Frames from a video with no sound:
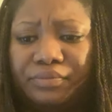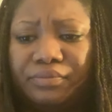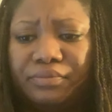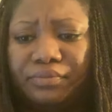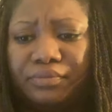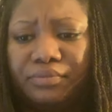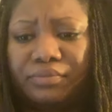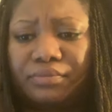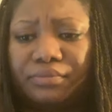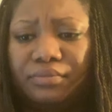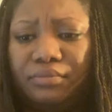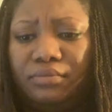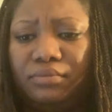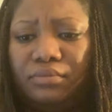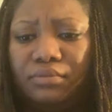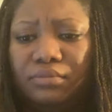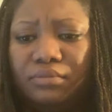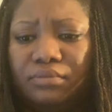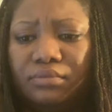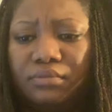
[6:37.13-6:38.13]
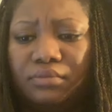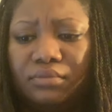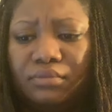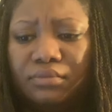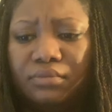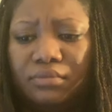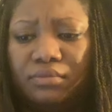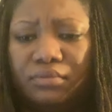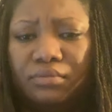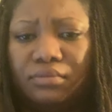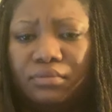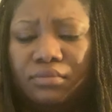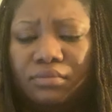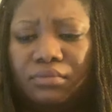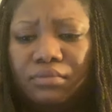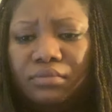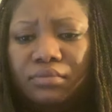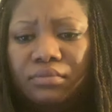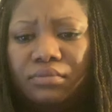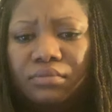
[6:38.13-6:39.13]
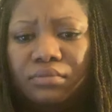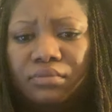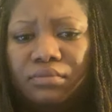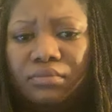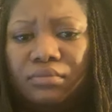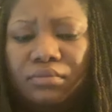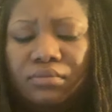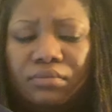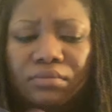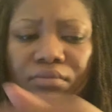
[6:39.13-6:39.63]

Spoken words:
Nobody speaks.